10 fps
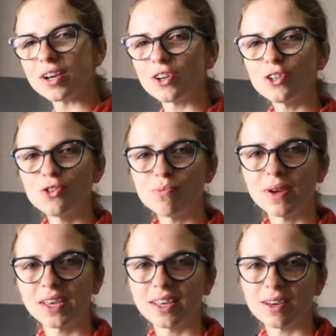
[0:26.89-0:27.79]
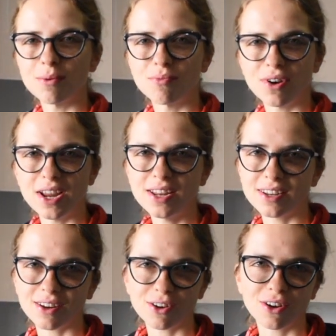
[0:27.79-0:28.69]
are going to make a bread
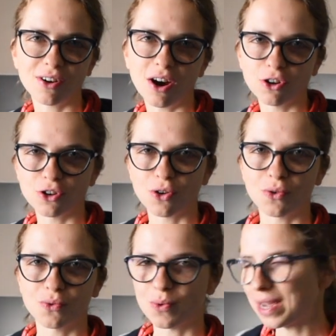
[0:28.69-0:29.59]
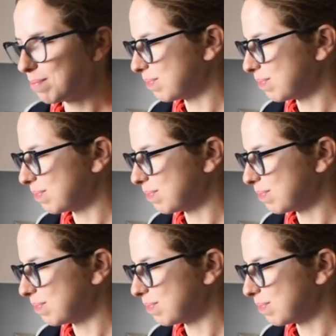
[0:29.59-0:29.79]
out of white